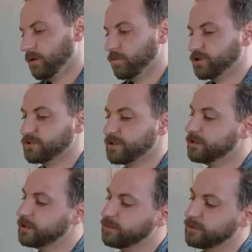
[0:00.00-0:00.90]
which is
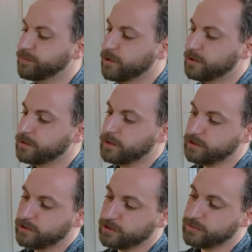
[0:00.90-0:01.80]
then going to be plugged
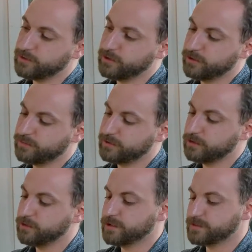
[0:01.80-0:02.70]
into your computer
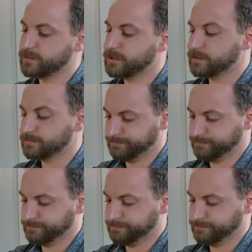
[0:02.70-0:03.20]
via USB.